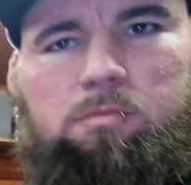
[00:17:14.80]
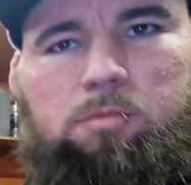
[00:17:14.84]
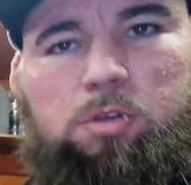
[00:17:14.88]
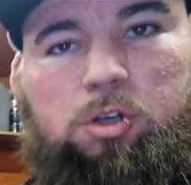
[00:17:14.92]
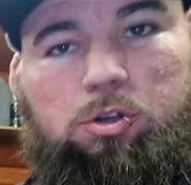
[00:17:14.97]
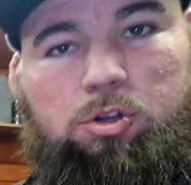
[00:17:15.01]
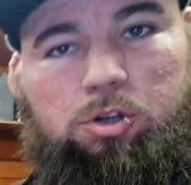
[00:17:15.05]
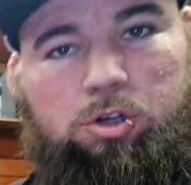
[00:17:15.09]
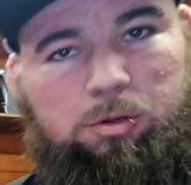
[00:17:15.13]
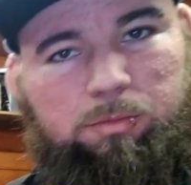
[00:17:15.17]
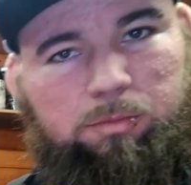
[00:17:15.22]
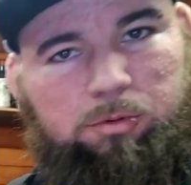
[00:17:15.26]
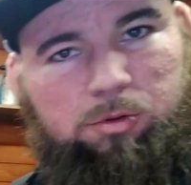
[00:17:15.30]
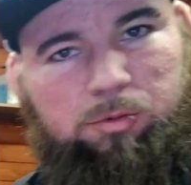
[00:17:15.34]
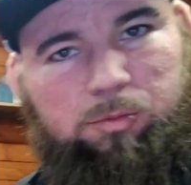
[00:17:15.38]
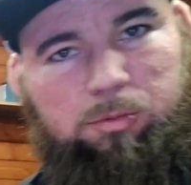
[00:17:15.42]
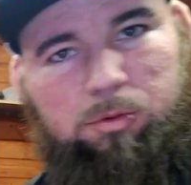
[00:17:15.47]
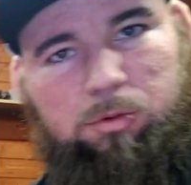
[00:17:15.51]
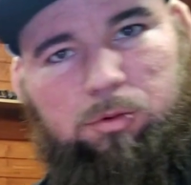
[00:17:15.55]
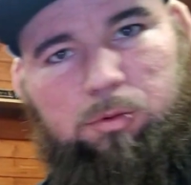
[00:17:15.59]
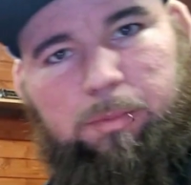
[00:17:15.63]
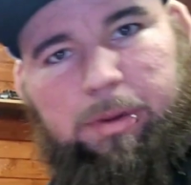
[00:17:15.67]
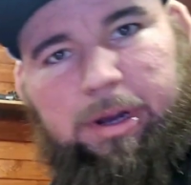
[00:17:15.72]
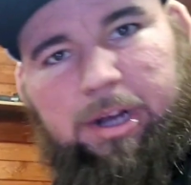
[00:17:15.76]
So troopers,
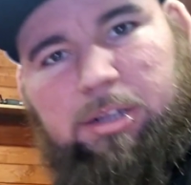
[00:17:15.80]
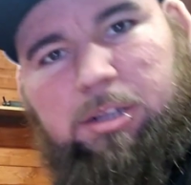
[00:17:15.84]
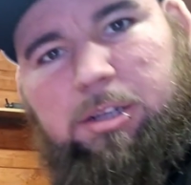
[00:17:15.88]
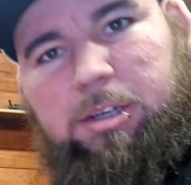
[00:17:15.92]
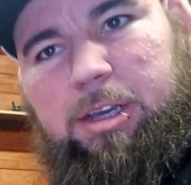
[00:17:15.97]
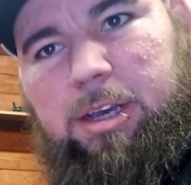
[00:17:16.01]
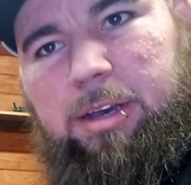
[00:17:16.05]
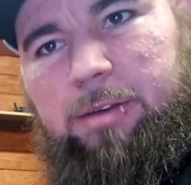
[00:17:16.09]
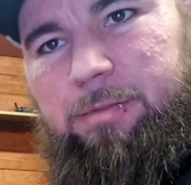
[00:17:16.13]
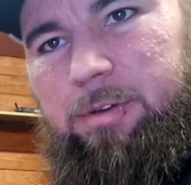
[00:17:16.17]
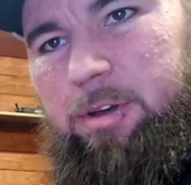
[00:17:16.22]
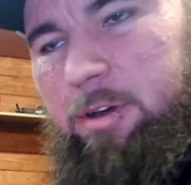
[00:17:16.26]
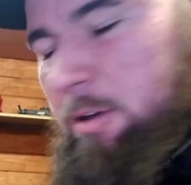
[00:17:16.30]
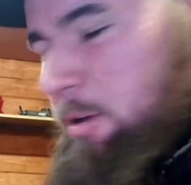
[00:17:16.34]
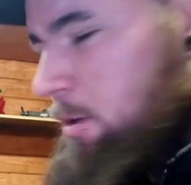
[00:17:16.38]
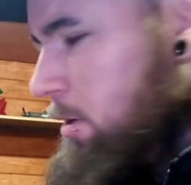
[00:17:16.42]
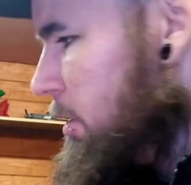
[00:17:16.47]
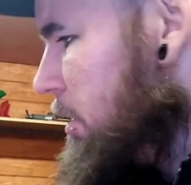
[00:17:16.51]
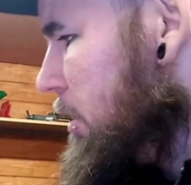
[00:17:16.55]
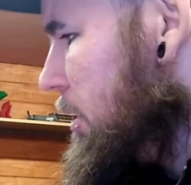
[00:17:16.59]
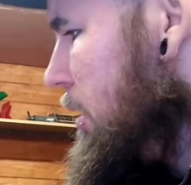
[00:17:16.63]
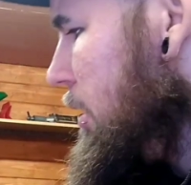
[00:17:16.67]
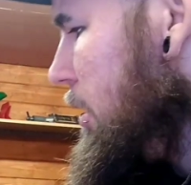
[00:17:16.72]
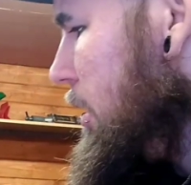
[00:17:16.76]
we're all back together.
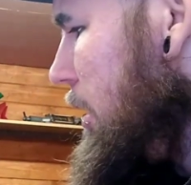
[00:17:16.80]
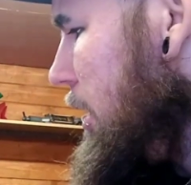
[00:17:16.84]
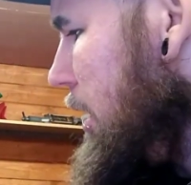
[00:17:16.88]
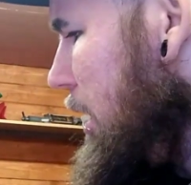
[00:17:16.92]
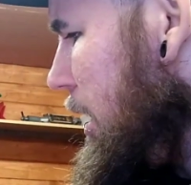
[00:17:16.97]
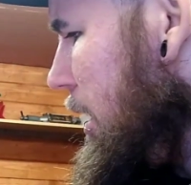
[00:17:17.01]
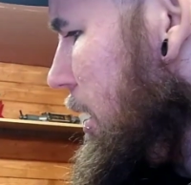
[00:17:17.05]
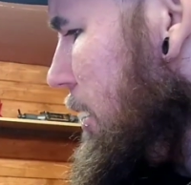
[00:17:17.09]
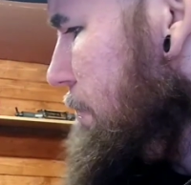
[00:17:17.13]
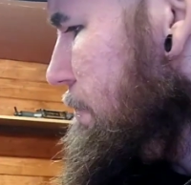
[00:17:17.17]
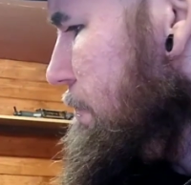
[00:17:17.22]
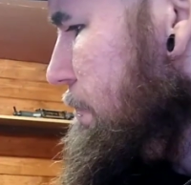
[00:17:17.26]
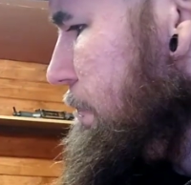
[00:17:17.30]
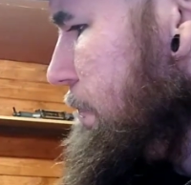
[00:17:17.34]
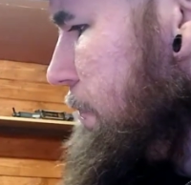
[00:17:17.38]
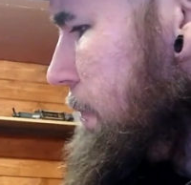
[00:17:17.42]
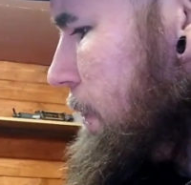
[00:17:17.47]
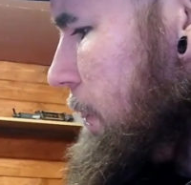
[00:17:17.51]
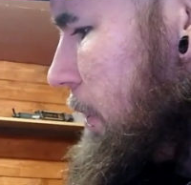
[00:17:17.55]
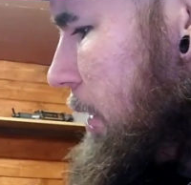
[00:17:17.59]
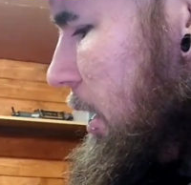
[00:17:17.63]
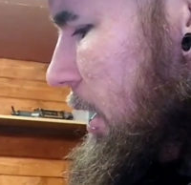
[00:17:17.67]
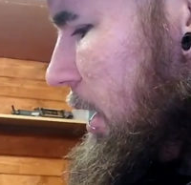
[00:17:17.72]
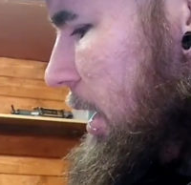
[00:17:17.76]

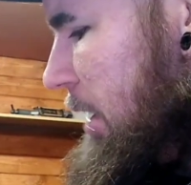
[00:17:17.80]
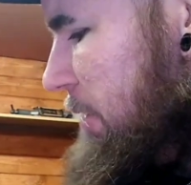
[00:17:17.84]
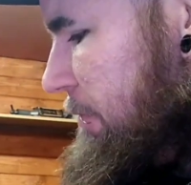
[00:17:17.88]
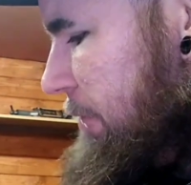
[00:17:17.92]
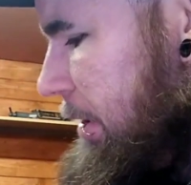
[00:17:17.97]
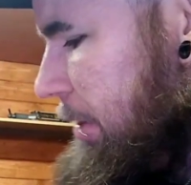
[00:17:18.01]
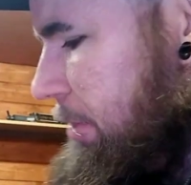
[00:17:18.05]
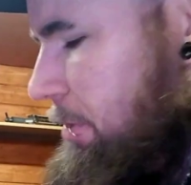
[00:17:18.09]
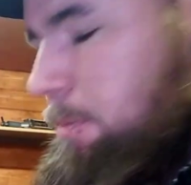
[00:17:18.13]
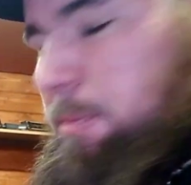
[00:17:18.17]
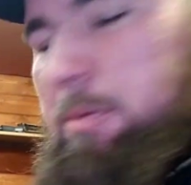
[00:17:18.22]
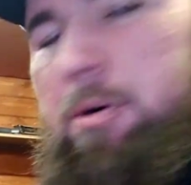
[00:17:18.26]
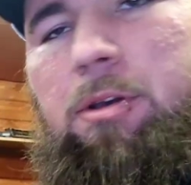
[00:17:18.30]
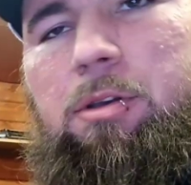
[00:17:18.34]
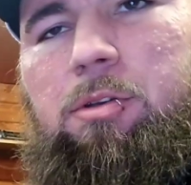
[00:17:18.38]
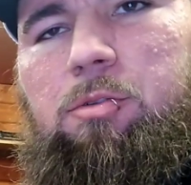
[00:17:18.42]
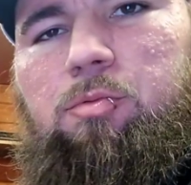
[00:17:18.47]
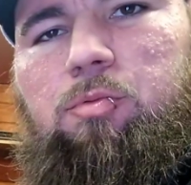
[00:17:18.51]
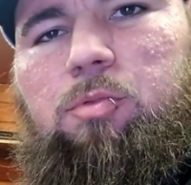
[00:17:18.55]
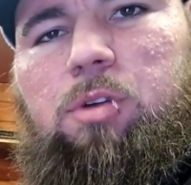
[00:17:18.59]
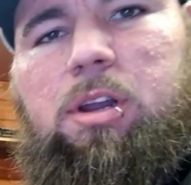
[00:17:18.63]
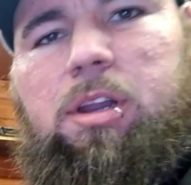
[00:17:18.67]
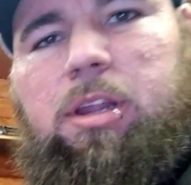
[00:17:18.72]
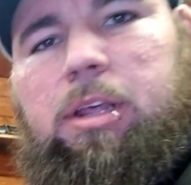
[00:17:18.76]
I have had the bike
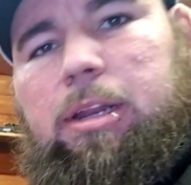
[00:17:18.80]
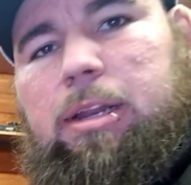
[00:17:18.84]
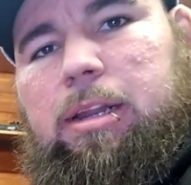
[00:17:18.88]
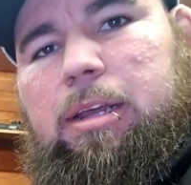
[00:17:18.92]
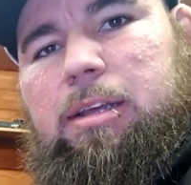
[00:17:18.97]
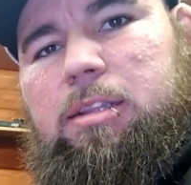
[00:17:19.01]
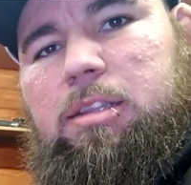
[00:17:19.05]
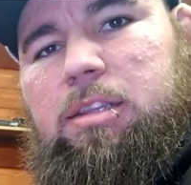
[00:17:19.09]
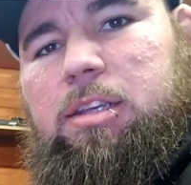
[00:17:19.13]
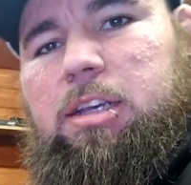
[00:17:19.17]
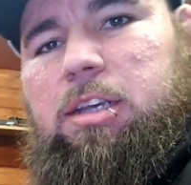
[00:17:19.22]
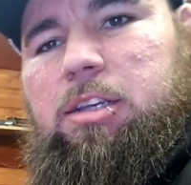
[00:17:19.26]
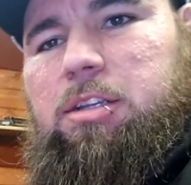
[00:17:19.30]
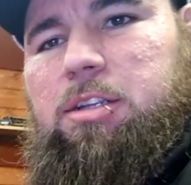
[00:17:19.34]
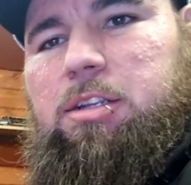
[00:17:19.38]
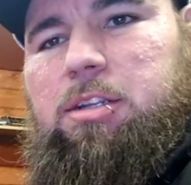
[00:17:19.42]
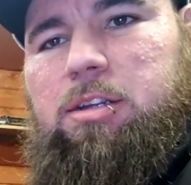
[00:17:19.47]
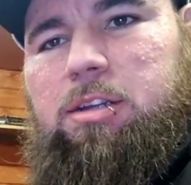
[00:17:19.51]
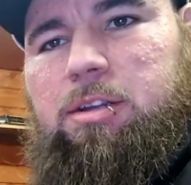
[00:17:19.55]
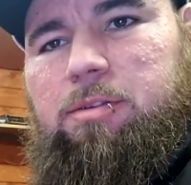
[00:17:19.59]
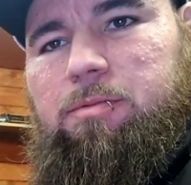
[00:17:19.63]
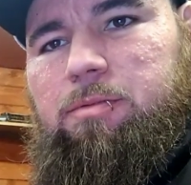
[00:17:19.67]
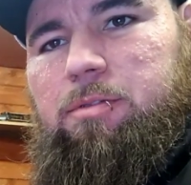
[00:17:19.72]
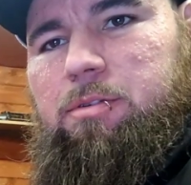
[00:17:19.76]
running and
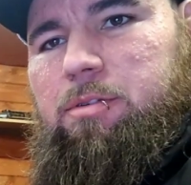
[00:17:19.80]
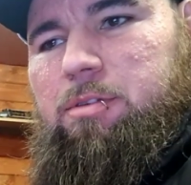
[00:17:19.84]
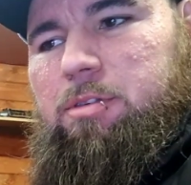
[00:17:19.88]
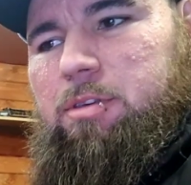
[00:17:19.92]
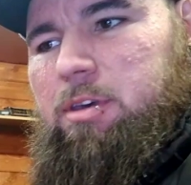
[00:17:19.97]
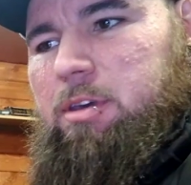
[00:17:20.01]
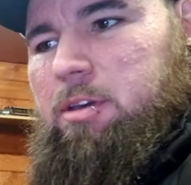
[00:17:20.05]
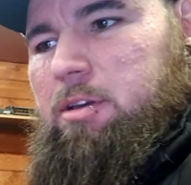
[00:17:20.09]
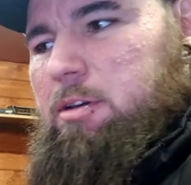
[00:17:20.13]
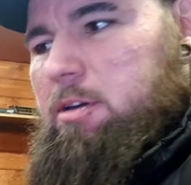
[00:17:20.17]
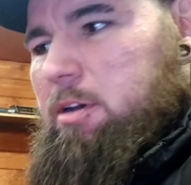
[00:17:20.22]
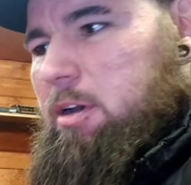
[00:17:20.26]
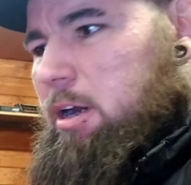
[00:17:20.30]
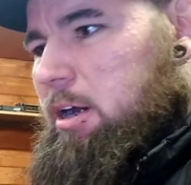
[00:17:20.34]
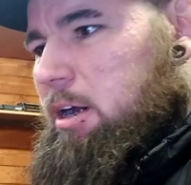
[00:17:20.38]
tested everything.